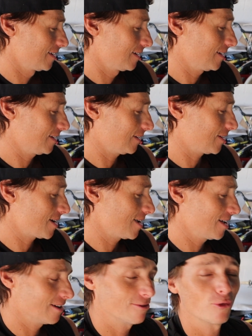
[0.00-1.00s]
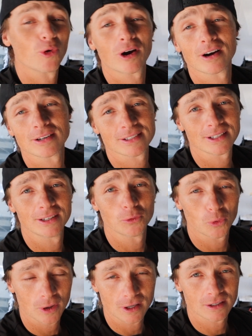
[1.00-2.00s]
Oh, I have worked
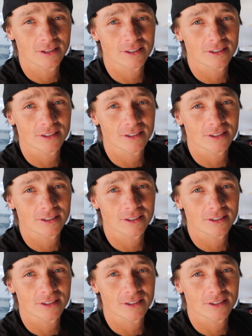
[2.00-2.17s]
and worked